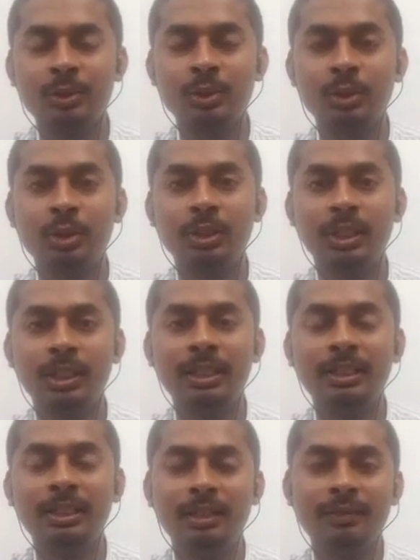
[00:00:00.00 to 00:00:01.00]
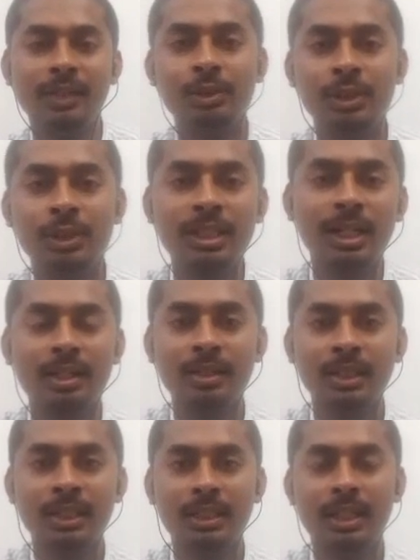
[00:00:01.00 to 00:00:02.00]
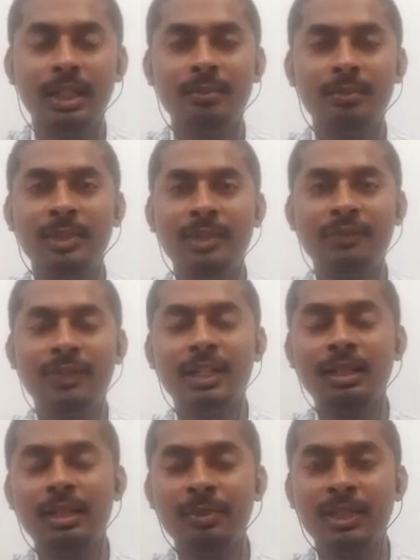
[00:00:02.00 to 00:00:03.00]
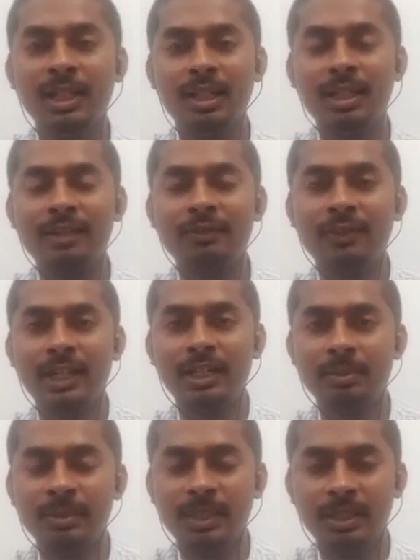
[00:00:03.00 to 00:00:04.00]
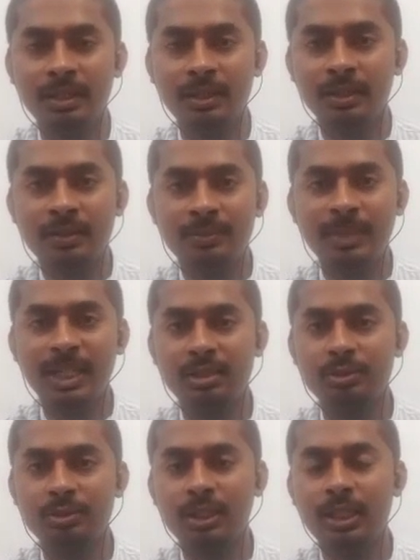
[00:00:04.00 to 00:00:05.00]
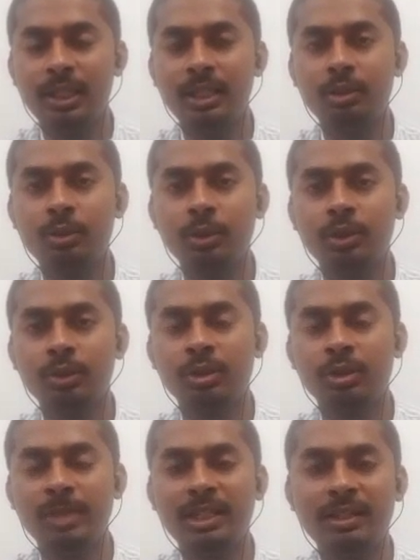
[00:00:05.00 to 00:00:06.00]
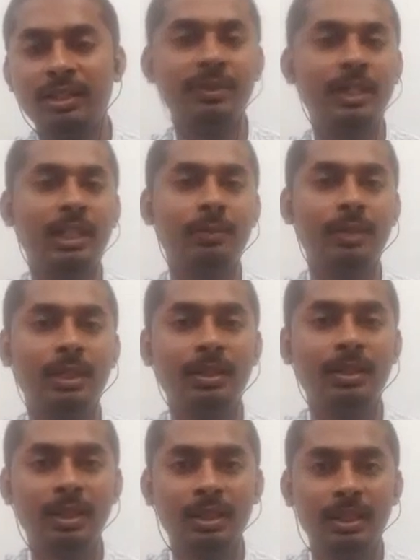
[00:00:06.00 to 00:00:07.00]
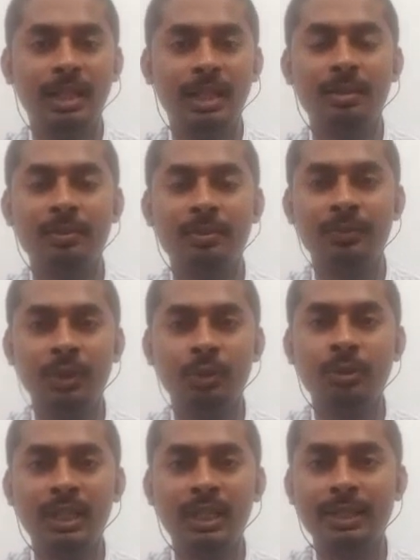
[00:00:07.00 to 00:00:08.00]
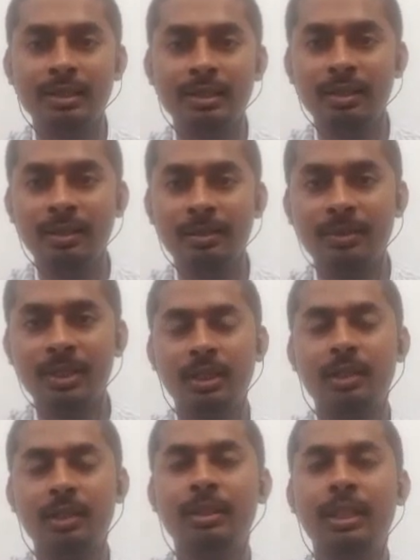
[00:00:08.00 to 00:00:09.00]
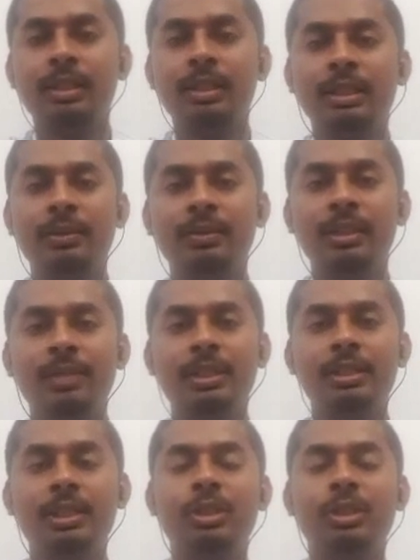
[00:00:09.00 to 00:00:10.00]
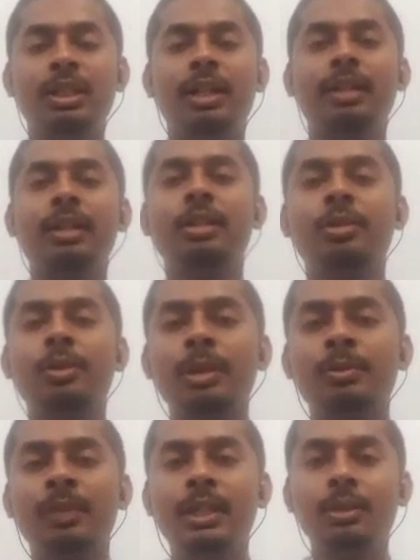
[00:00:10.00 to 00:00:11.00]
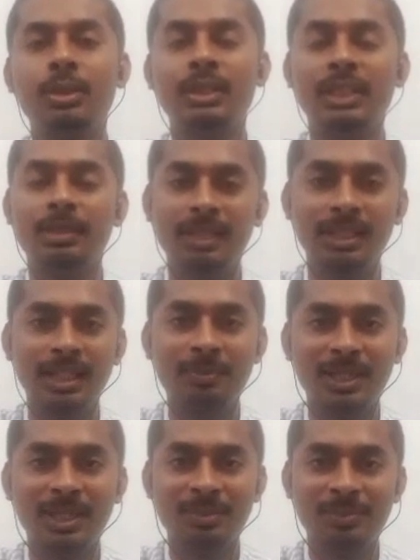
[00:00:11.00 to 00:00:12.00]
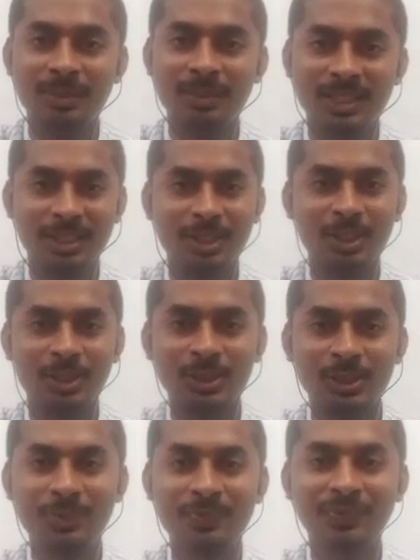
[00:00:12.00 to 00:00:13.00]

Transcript: So the the way you started that be friendly, we are like friend and parents only to you. So be comfortable and you relaxed everything. Then the way you started interview was very good. Same thing happened previous year also.